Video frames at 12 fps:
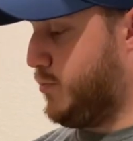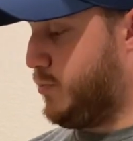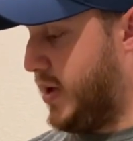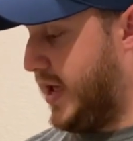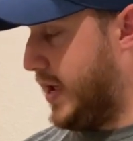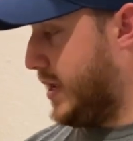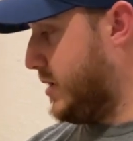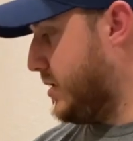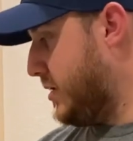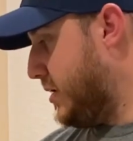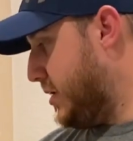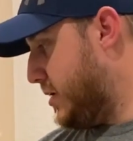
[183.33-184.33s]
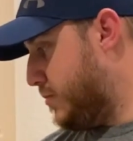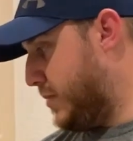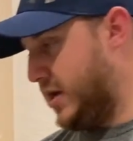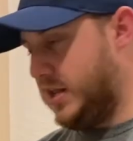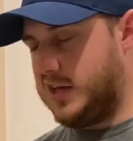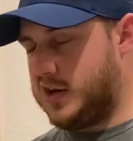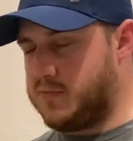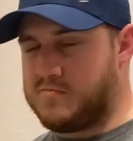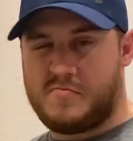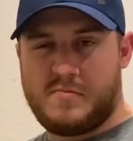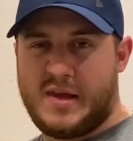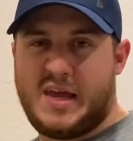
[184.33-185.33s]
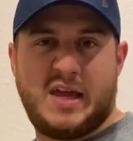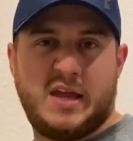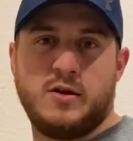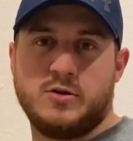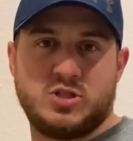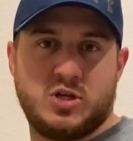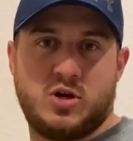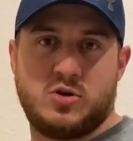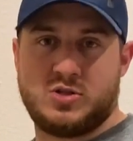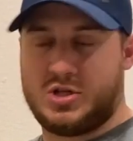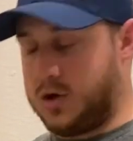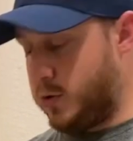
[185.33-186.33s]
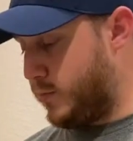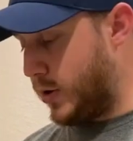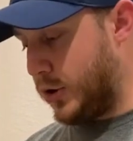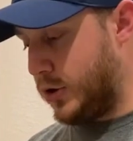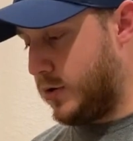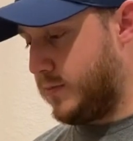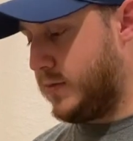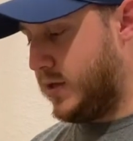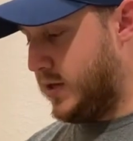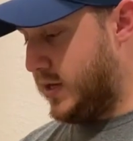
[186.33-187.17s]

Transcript: Pan, medium heat or so you don't burn them.